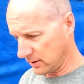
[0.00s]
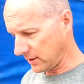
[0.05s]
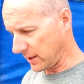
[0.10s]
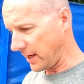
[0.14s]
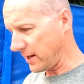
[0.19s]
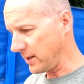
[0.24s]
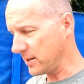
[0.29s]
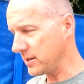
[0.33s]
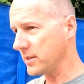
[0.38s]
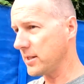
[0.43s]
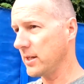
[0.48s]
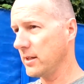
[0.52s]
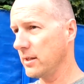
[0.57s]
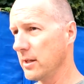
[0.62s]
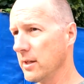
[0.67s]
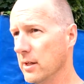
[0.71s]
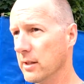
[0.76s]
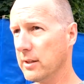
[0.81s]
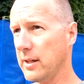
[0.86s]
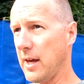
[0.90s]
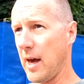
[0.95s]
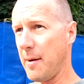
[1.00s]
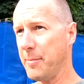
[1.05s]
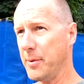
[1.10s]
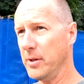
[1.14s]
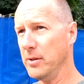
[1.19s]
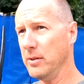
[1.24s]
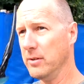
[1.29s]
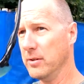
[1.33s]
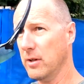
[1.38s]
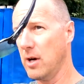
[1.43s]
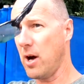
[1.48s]
Canada's
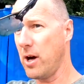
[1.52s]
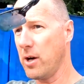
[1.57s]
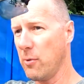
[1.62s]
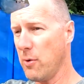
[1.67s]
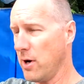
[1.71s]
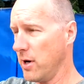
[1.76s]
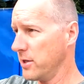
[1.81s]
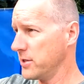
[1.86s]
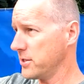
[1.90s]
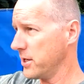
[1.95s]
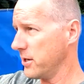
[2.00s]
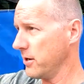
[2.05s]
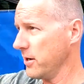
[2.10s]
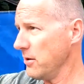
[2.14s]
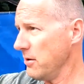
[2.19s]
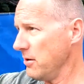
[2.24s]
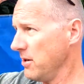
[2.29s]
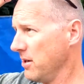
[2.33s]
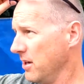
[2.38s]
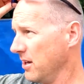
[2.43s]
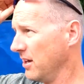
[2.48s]
capital, Ottawa, Ontario.